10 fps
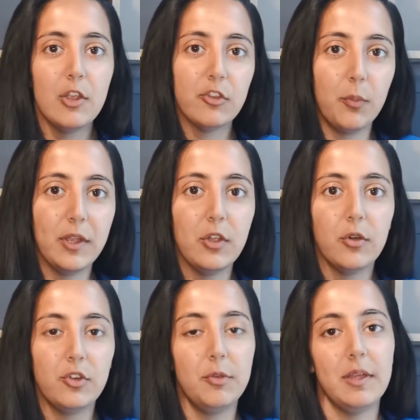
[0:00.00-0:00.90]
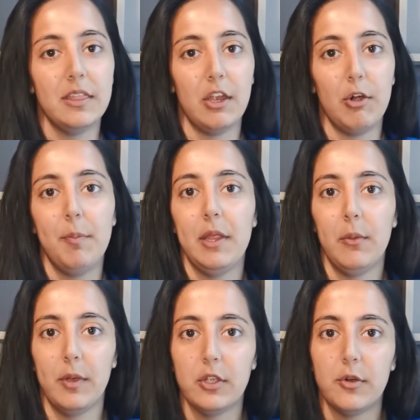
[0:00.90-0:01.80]
So when you're doing therapy,
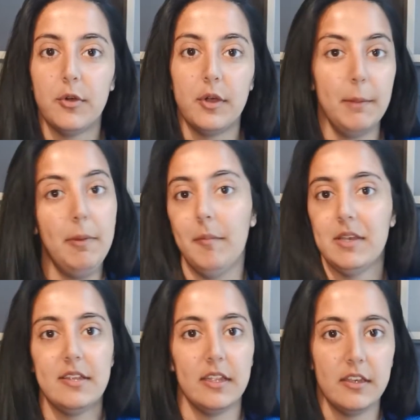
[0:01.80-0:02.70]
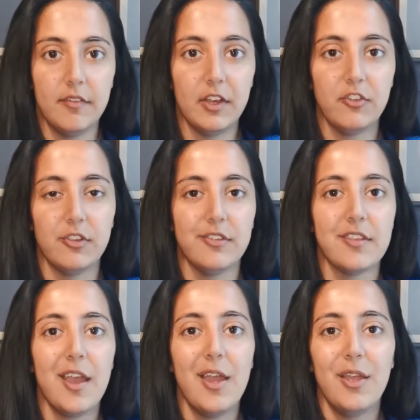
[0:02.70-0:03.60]
when you're implementing interventions,
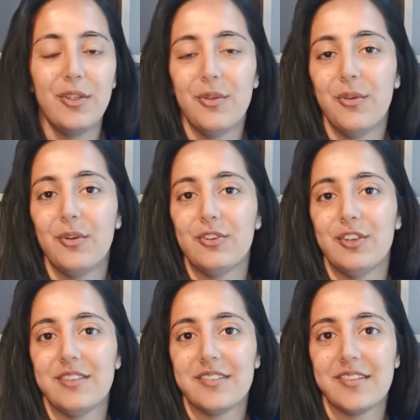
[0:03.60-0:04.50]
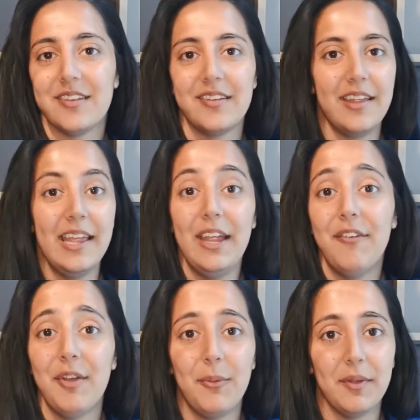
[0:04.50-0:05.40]
you're not just
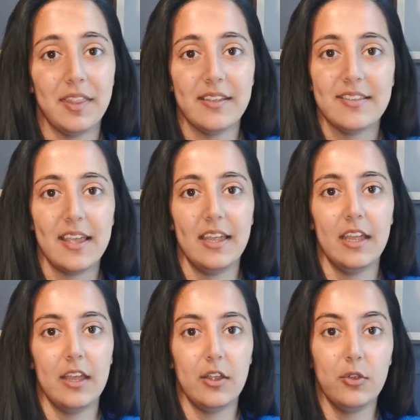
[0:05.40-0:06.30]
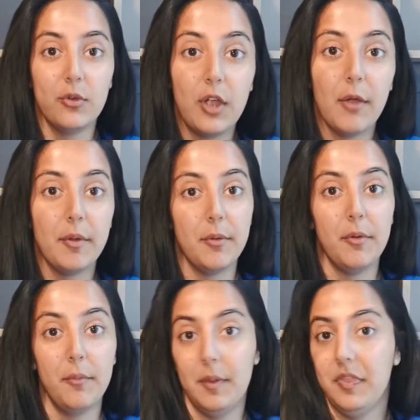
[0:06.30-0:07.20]
hearing what they're saying, you're going
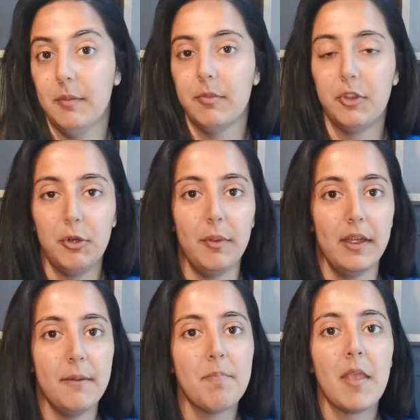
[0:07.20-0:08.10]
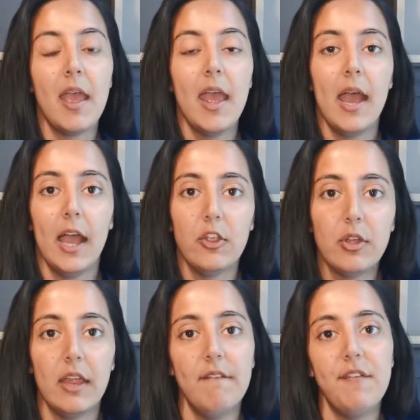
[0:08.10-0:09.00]
with them through it. And you
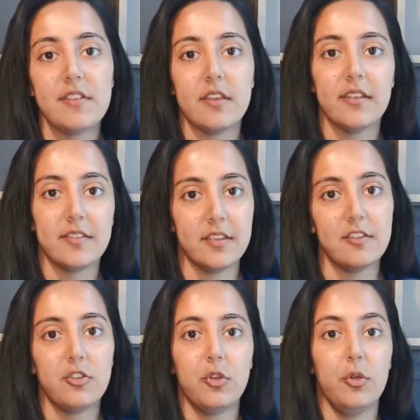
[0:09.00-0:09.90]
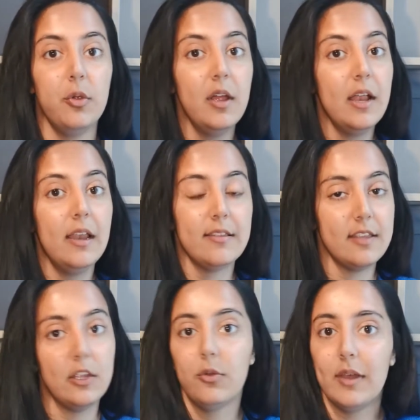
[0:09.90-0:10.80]
can emphasize this through, let's
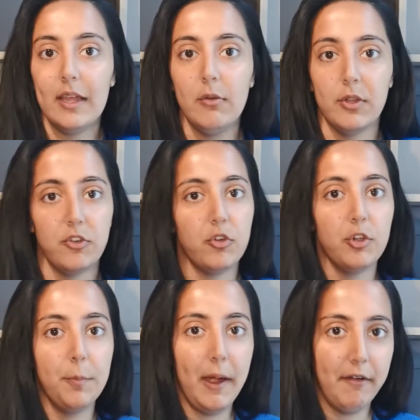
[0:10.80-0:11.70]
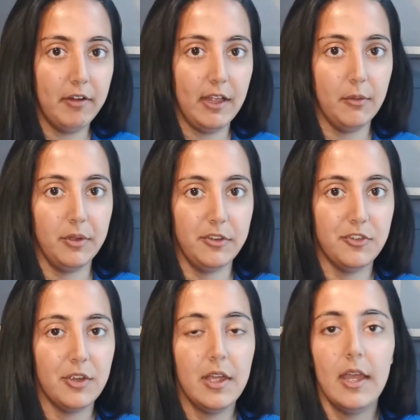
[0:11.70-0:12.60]
say, your language or your paralanguage.
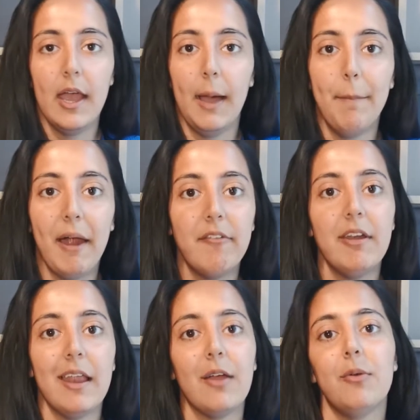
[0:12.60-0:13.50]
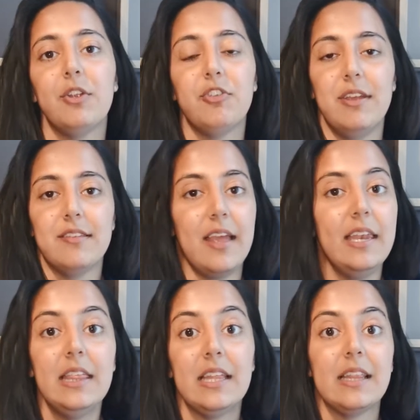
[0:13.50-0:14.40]
A paralanguage is
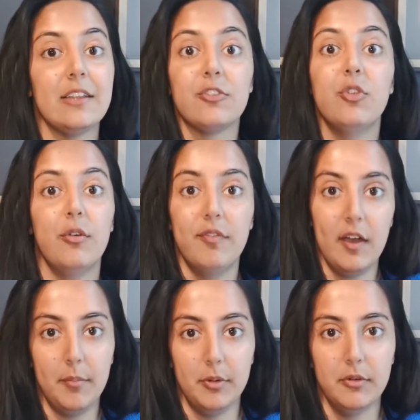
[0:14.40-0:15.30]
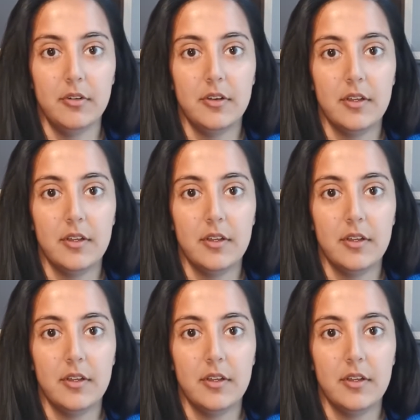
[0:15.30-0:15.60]
anything that's not verbal.